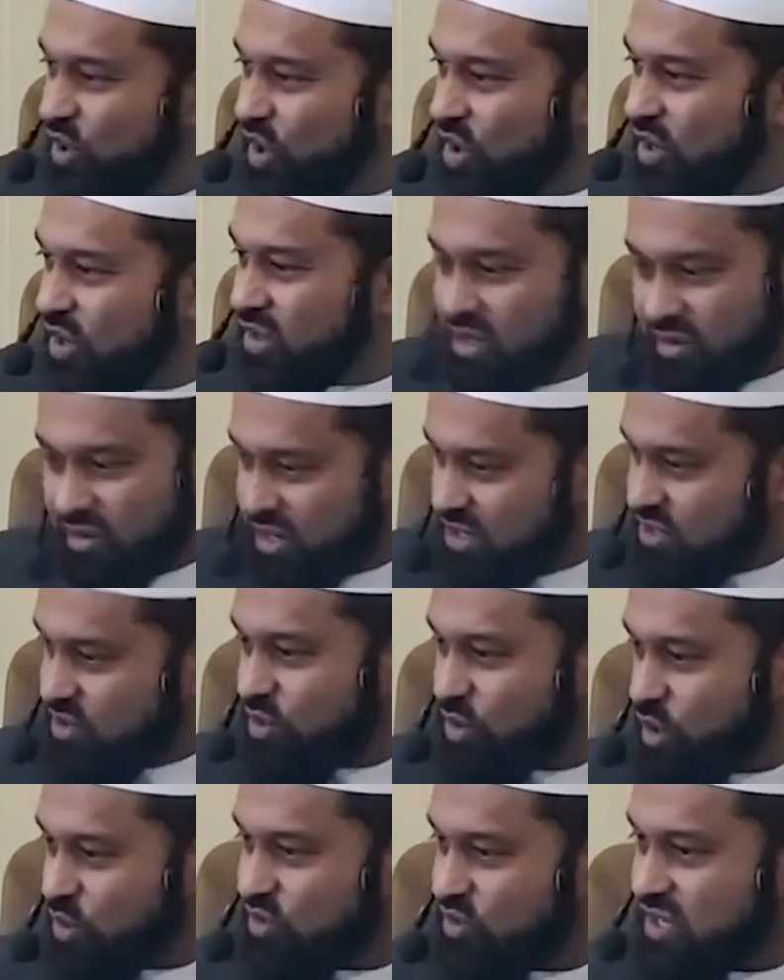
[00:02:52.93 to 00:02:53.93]
are gone, there
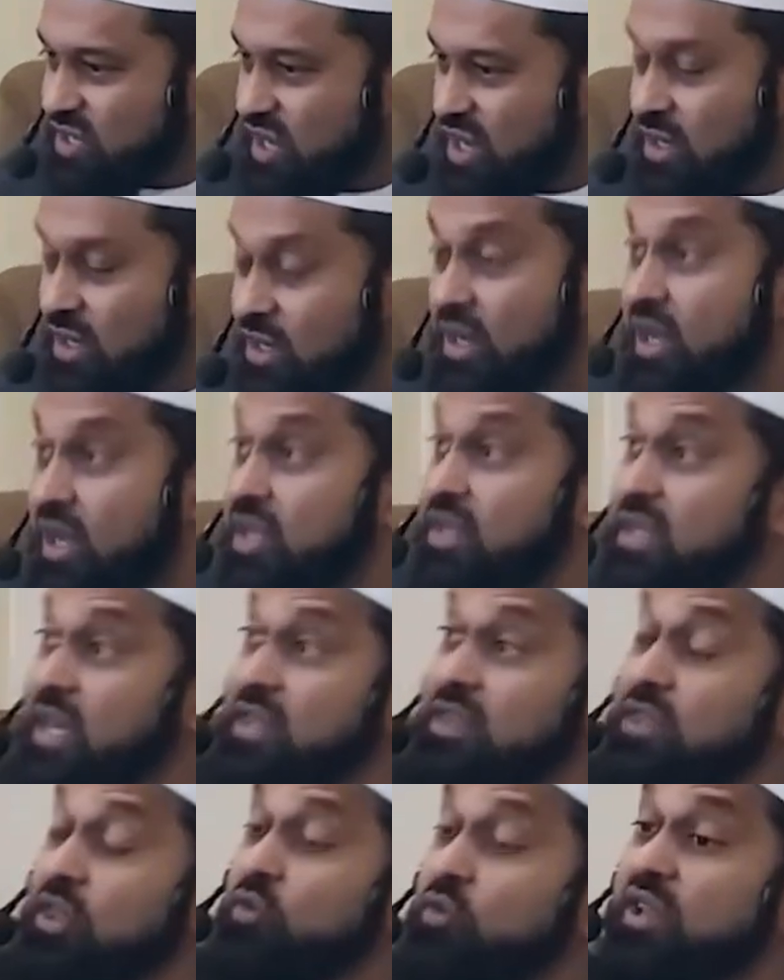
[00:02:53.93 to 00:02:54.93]
is no son,
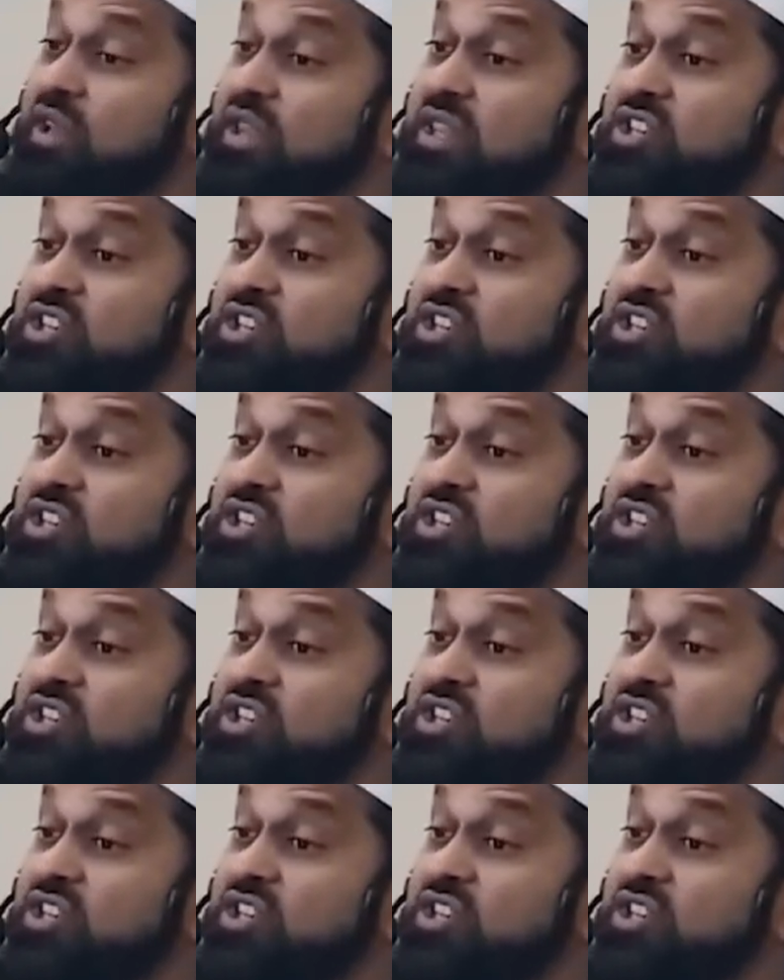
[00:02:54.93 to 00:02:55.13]
then the